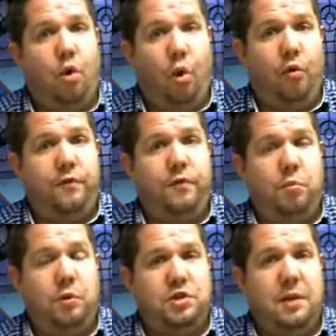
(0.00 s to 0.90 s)
off
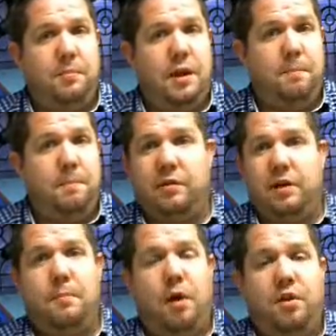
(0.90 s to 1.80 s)
Wilt Chamberlain,
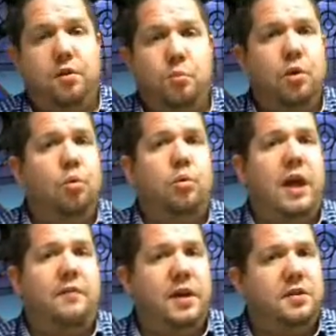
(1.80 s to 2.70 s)
bearing in mind that we all
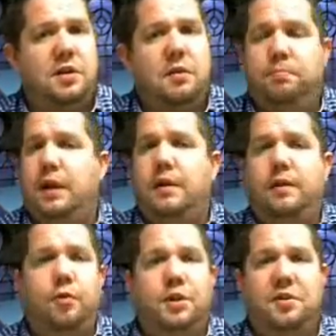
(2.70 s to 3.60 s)
gave it as a completely
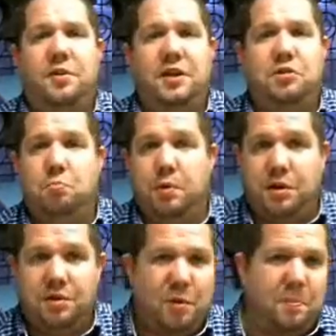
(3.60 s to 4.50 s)
free donation
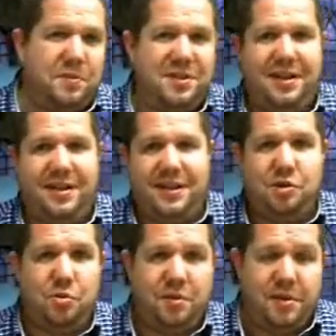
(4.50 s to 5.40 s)
because we particularly
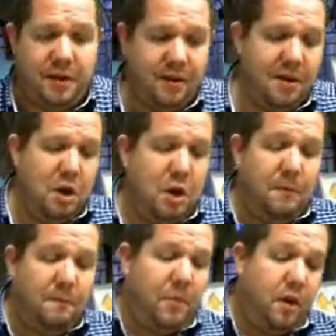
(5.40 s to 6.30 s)
enjoyed them?
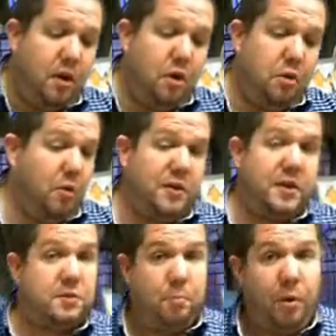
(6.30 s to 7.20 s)

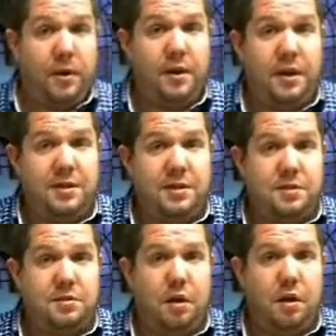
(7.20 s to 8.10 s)
Nozick's point
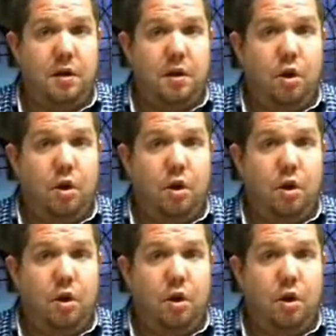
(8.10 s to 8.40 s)
is that